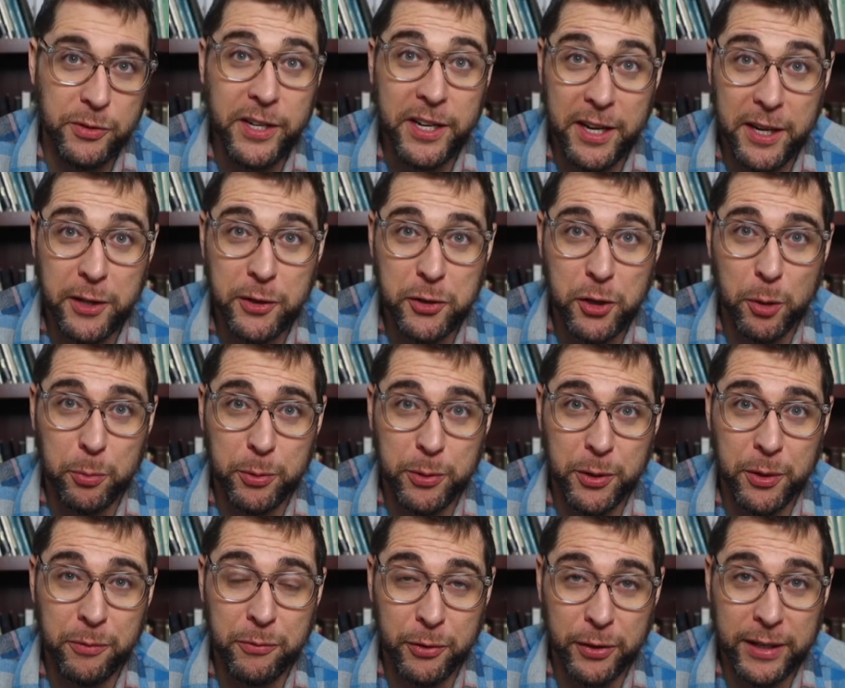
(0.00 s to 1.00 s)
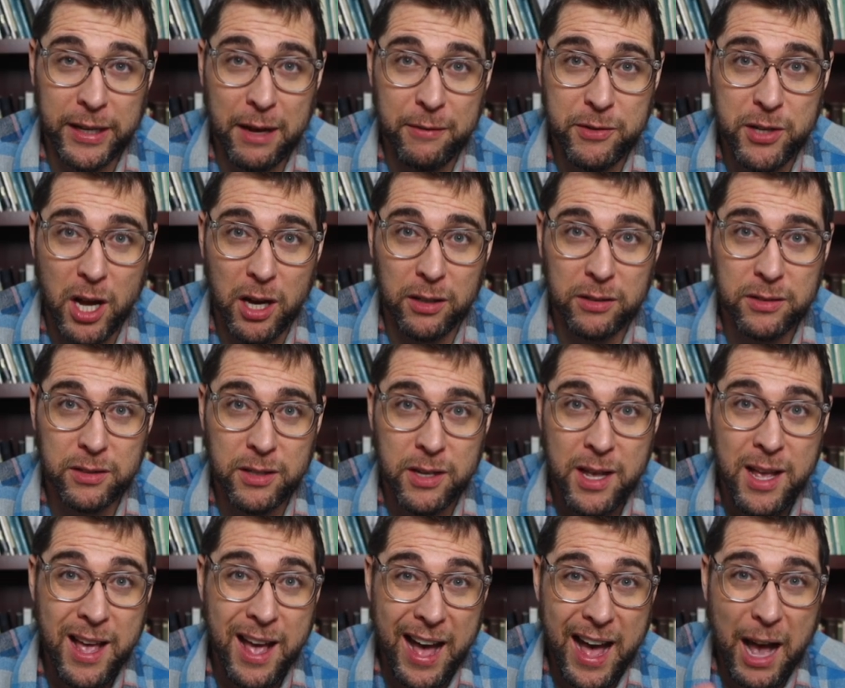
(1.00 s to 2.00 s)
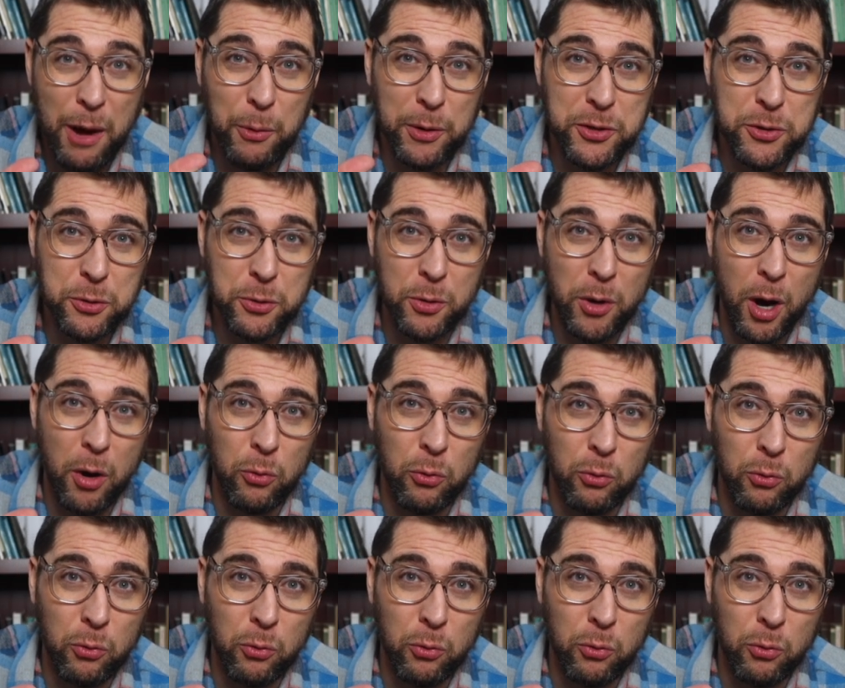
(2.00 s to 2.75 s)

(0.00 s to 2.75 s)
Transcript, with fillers: you need an interpreter if you're going to have tongues. I went to a